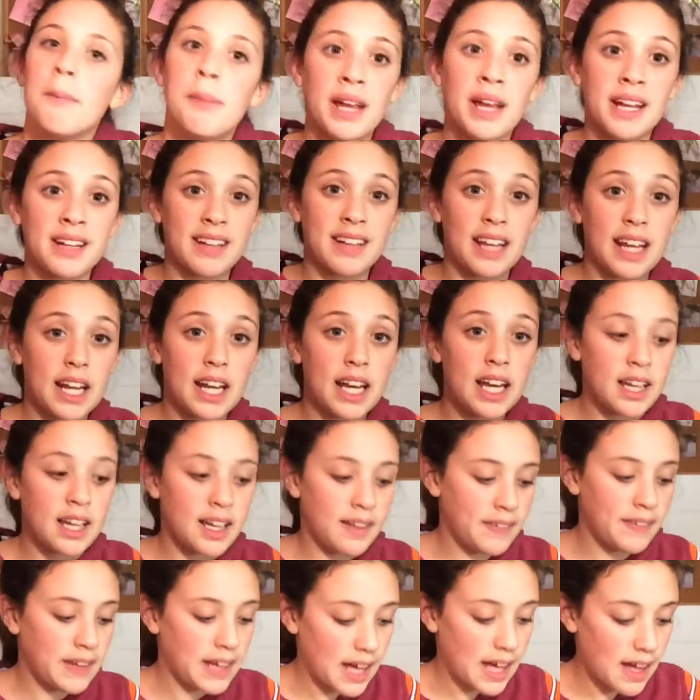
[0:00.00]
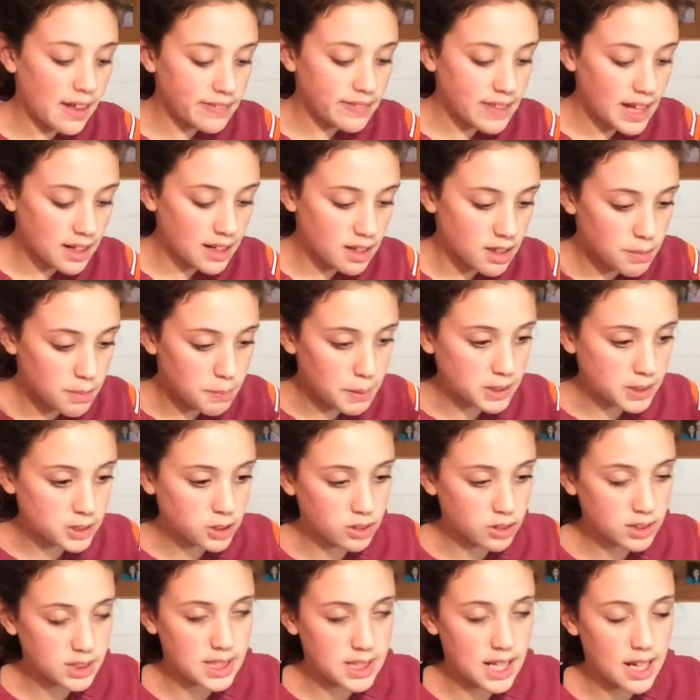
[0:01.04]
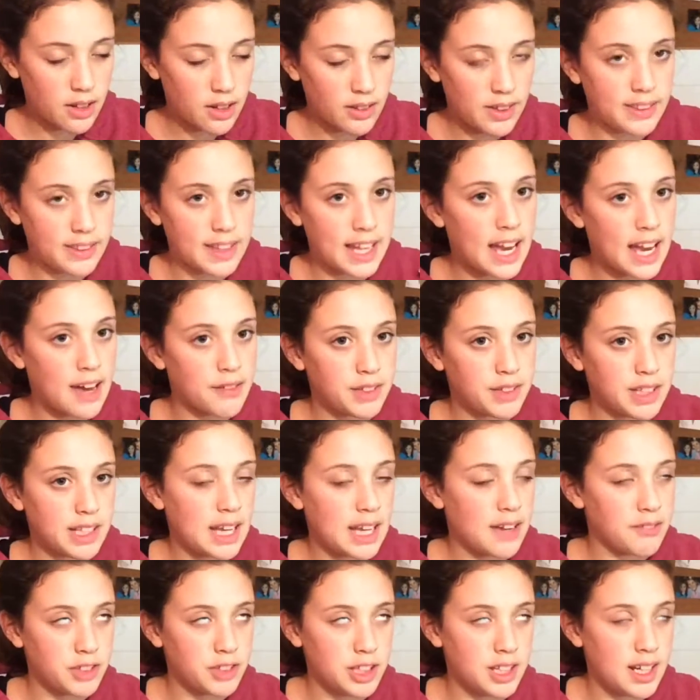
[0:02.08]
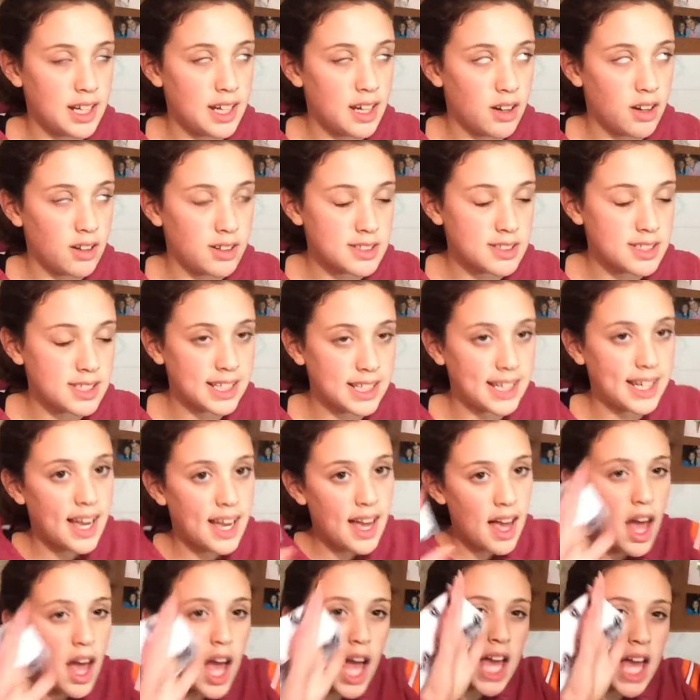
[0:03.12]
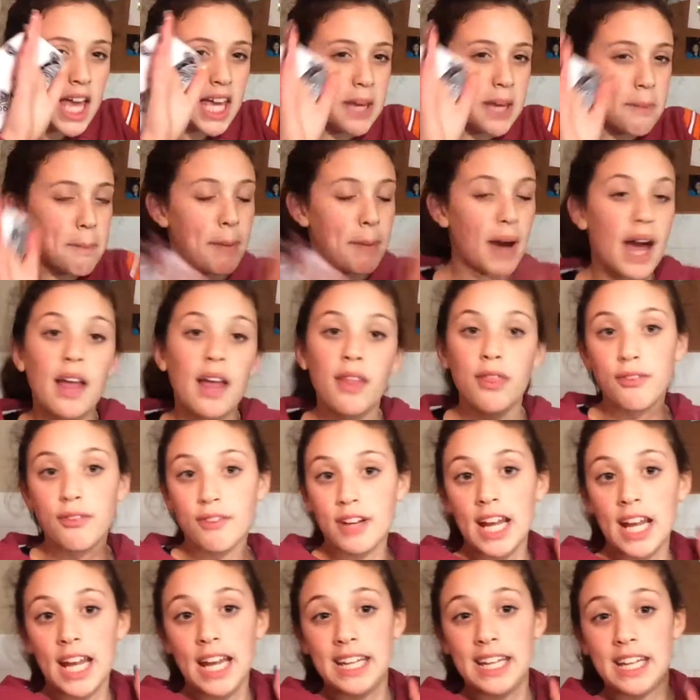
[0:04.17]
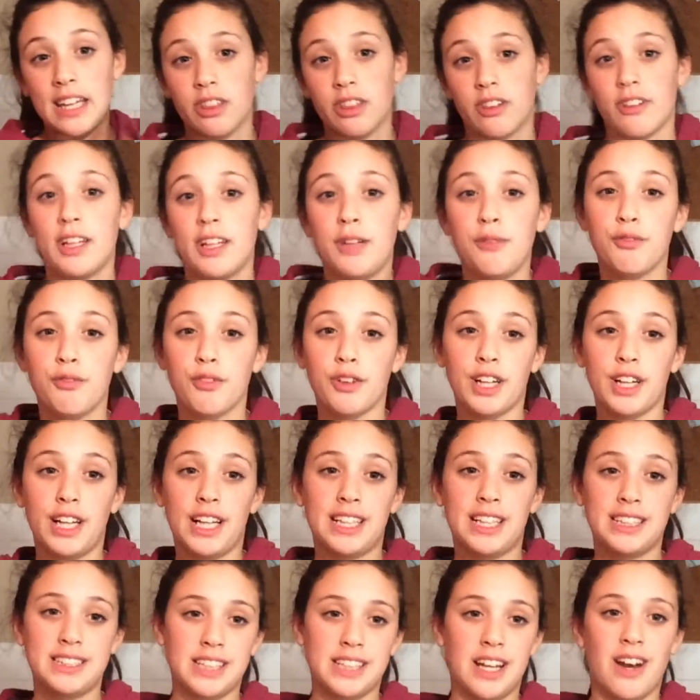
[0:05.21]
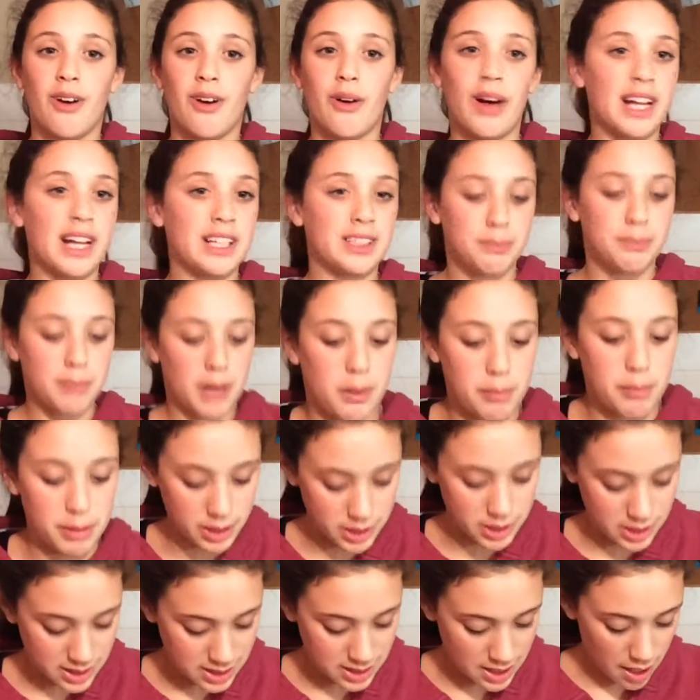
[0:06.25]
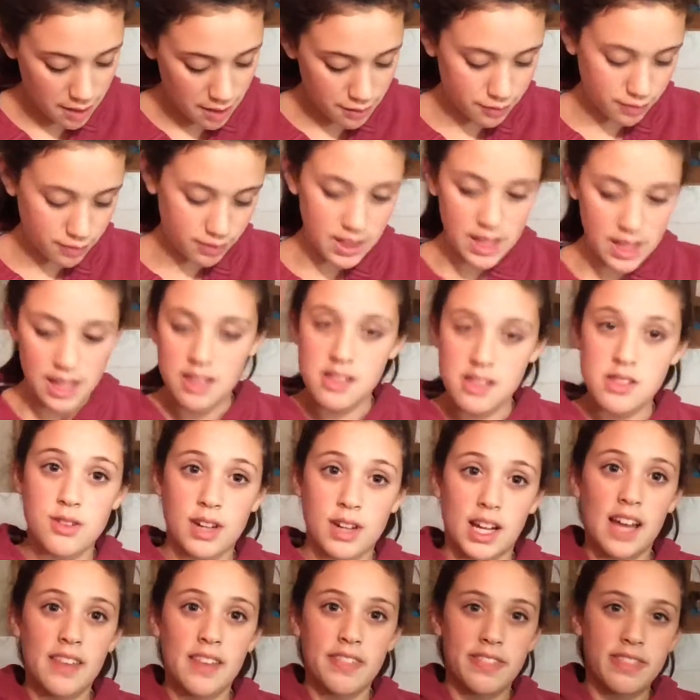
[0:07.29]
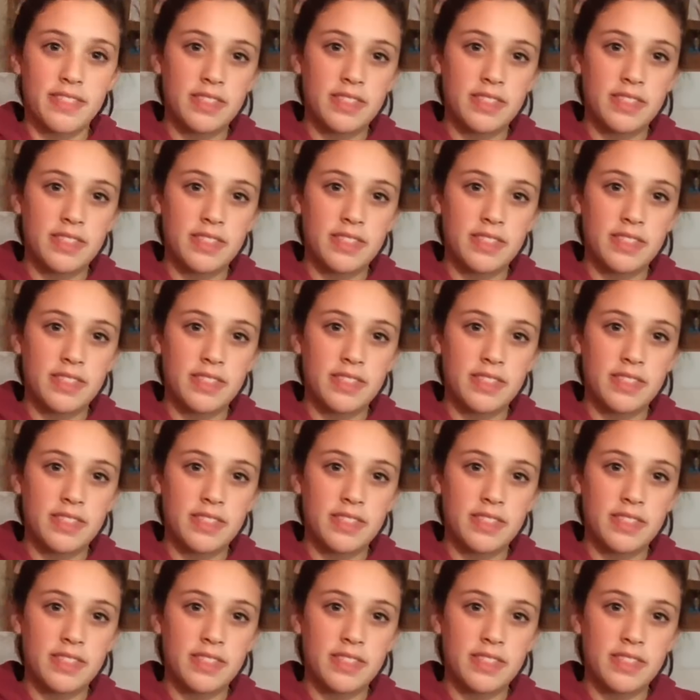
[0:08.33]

a bandana, and they had that special sale that they have like every day, honestly. Buy three, get three free, so I just bought a bunch of stuff. So I got